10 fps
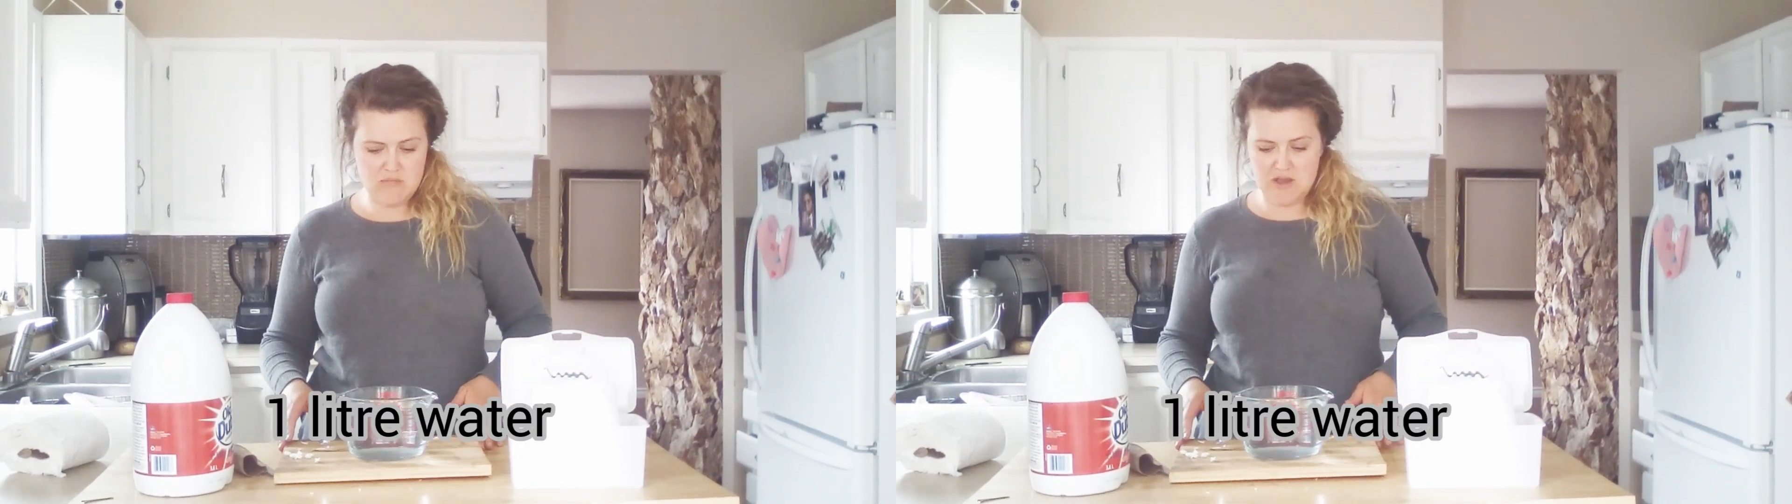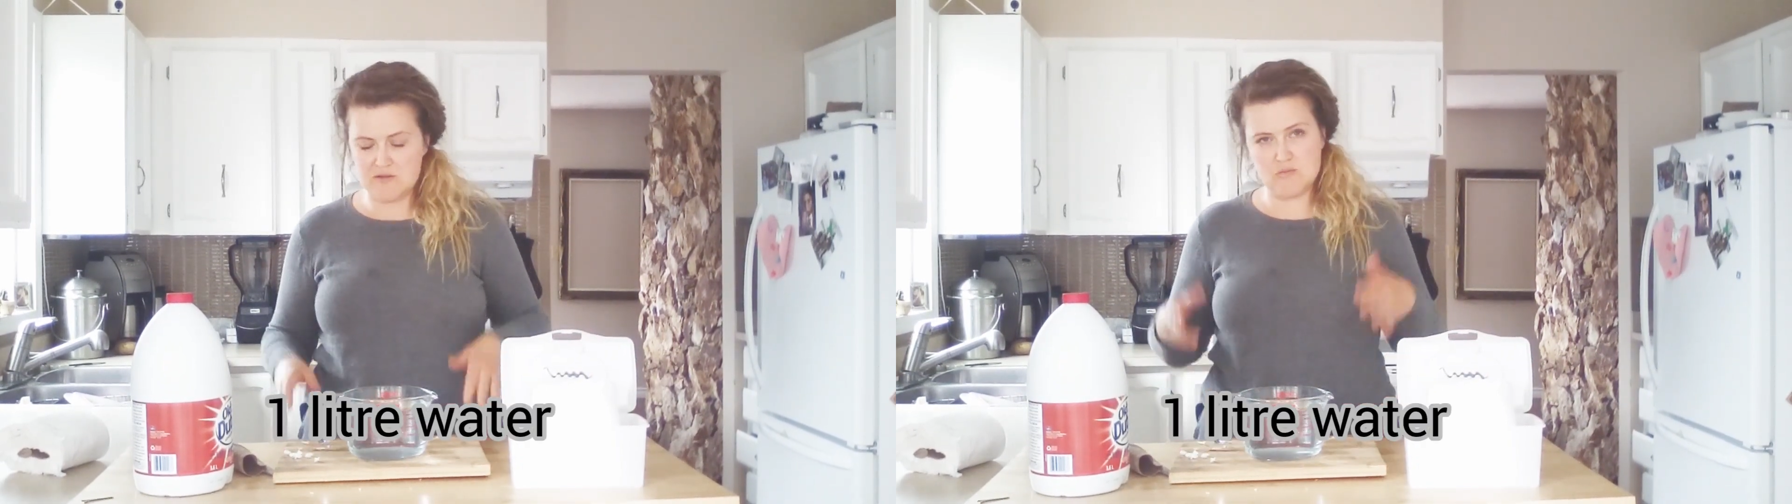
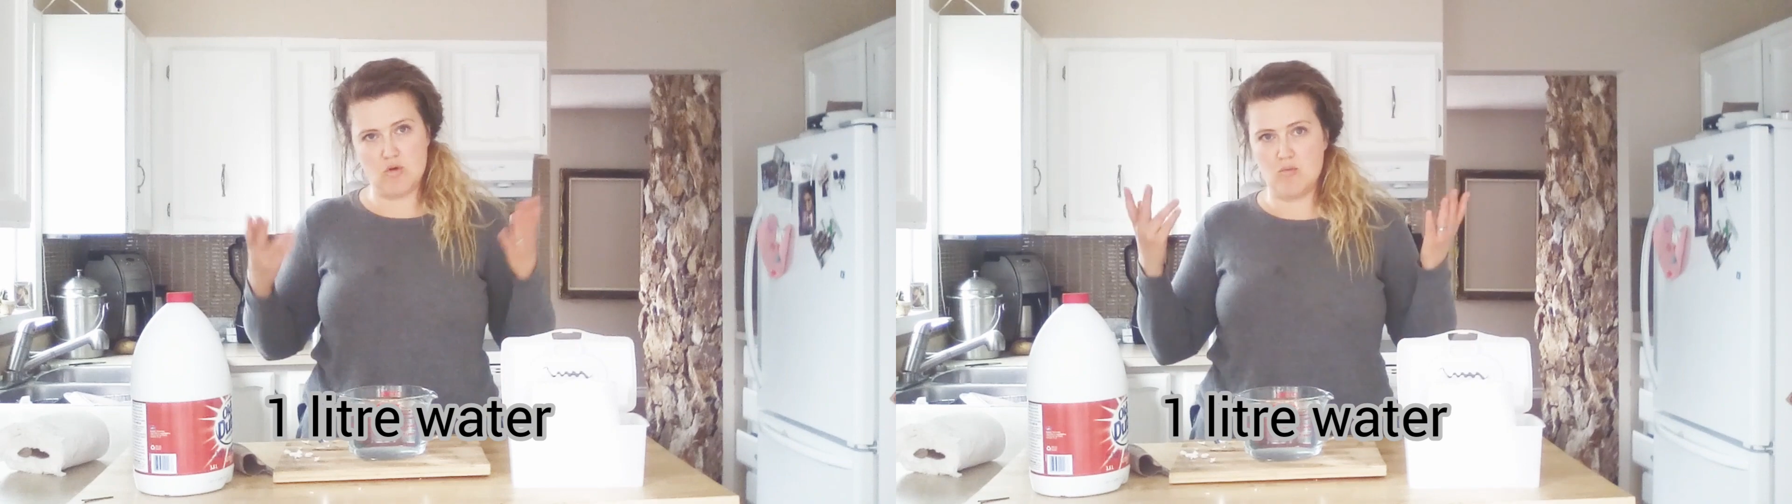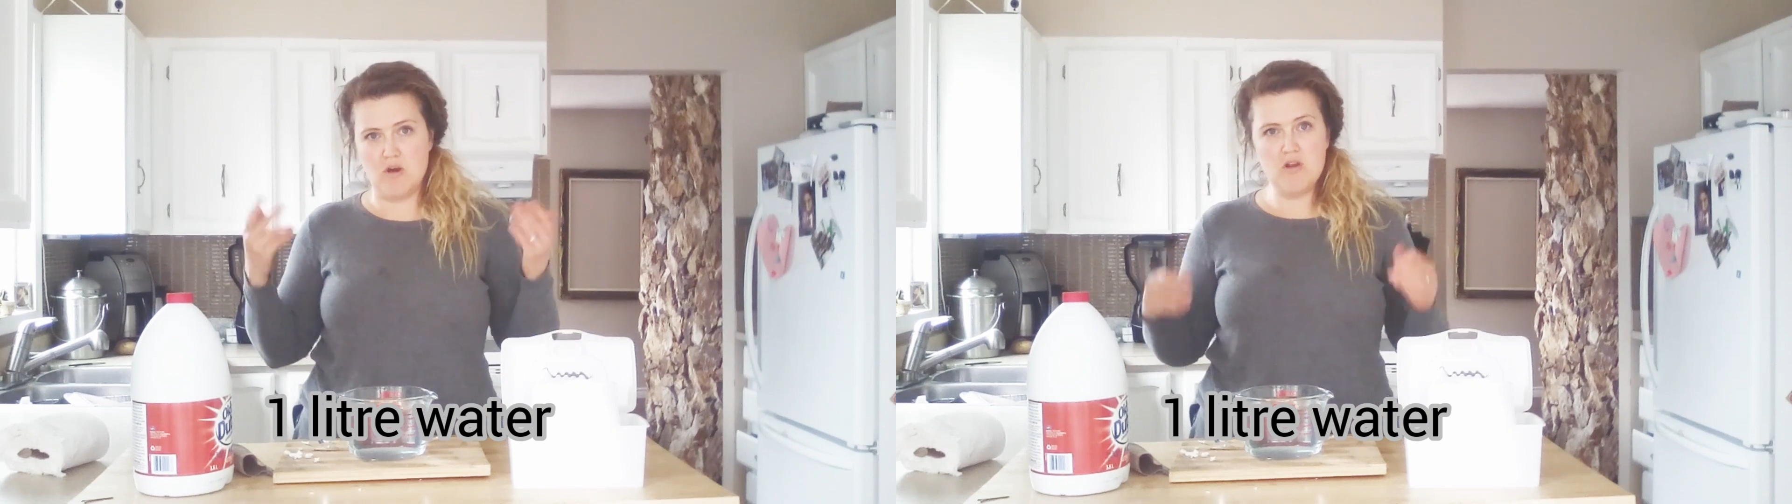I used
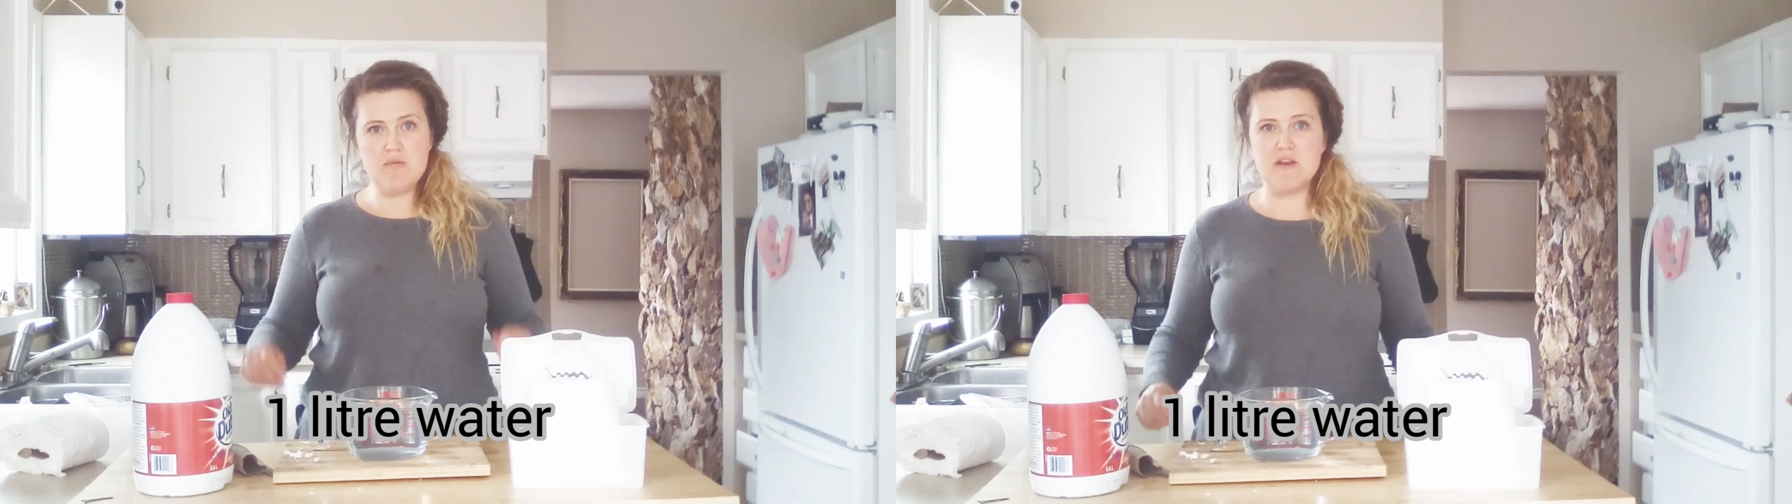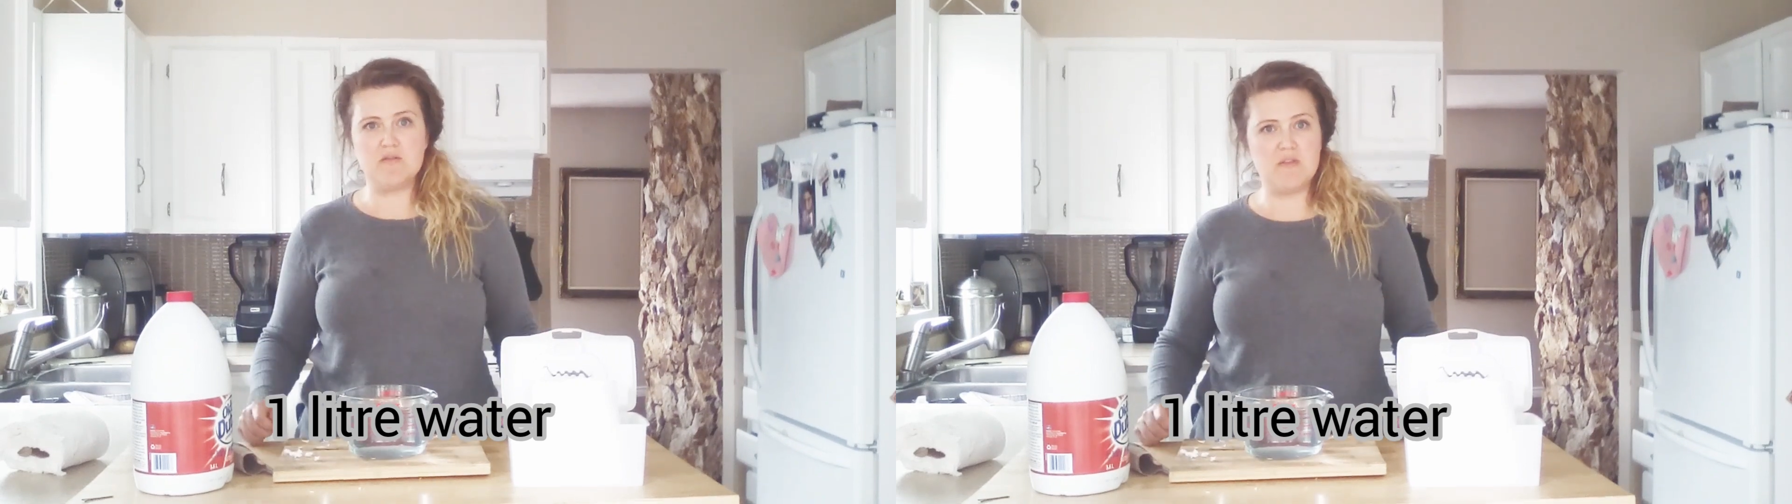warm water,
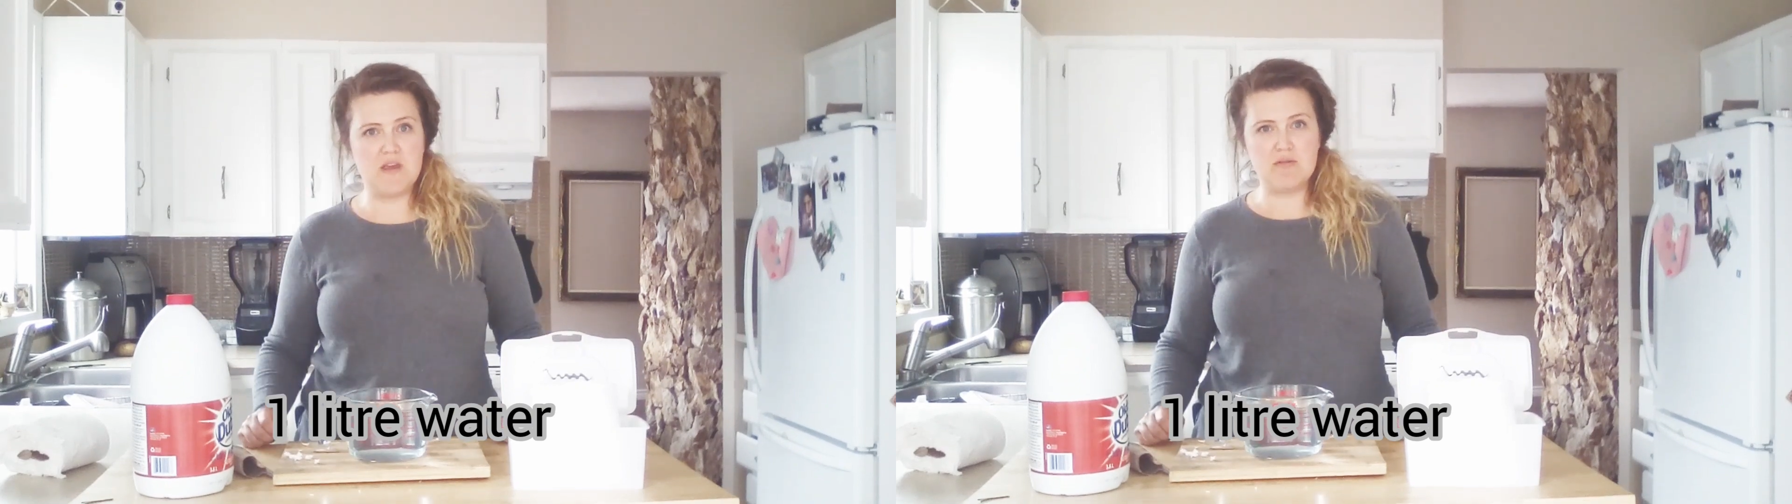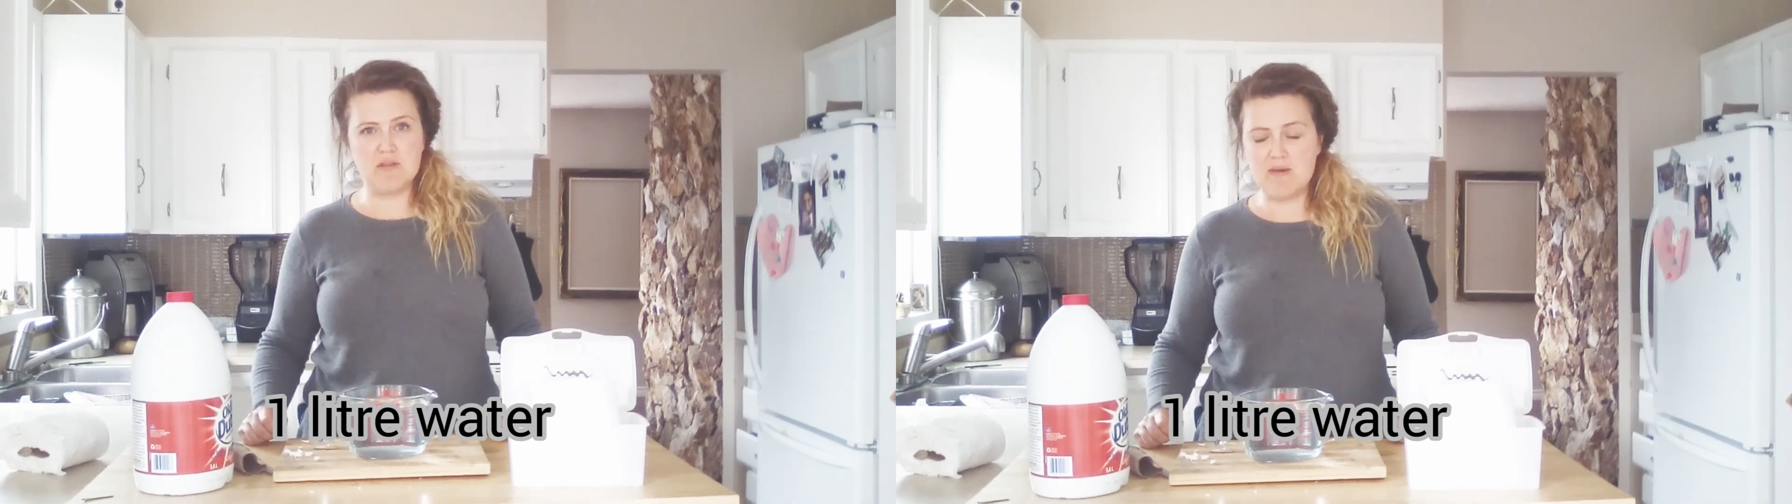but I don't think
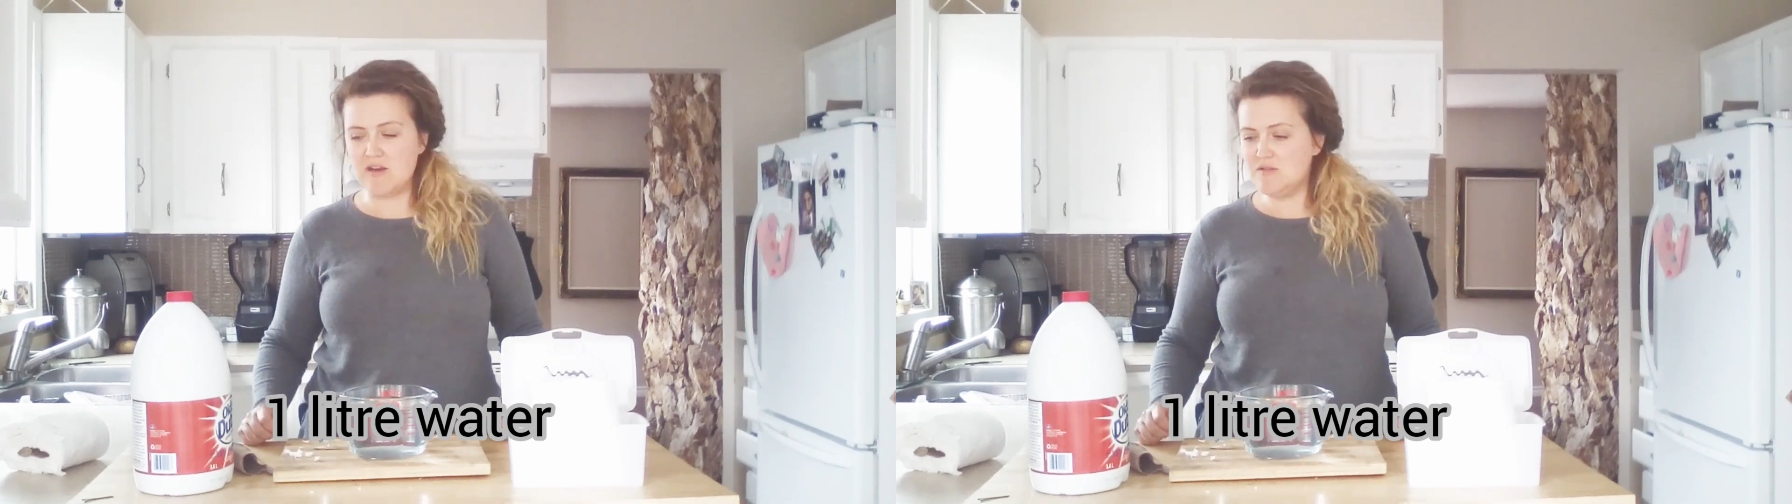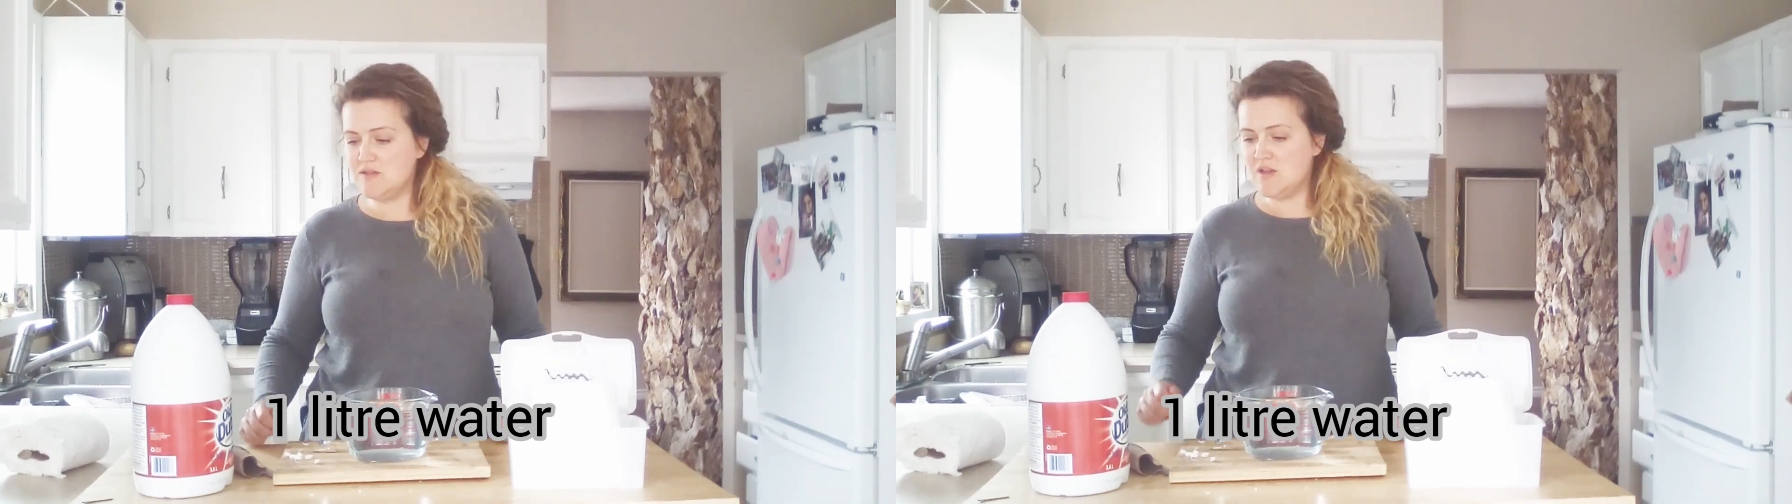it really
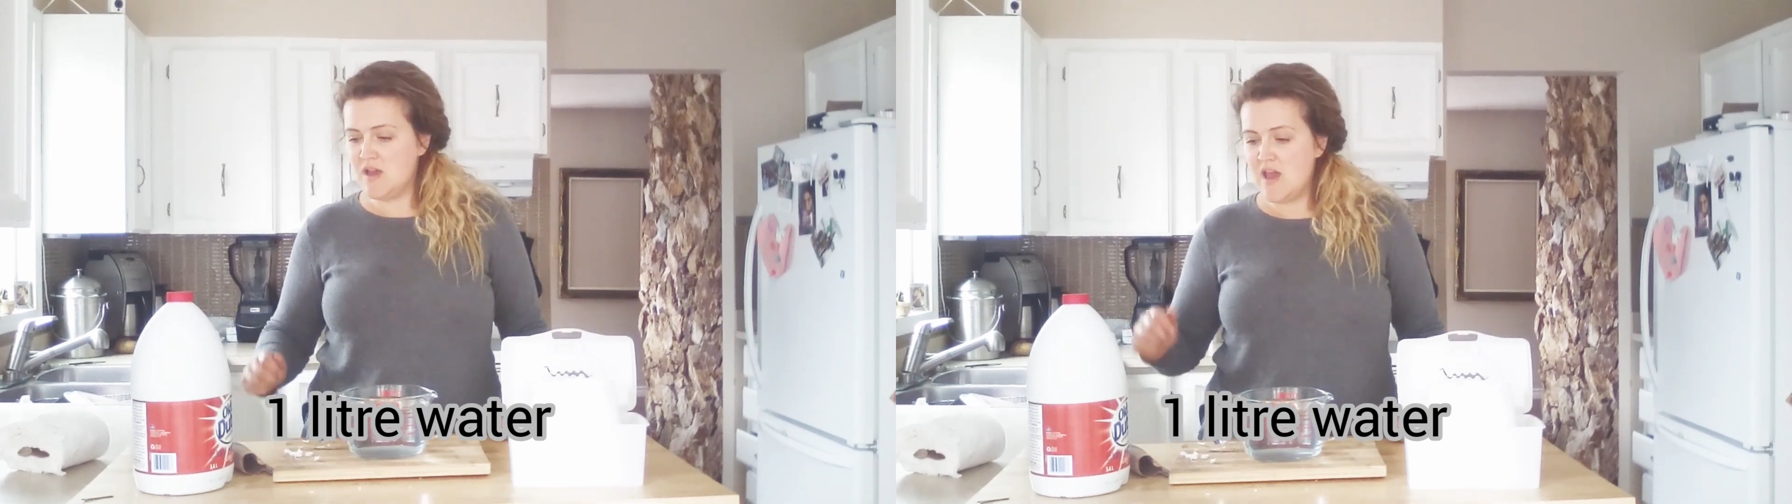matters.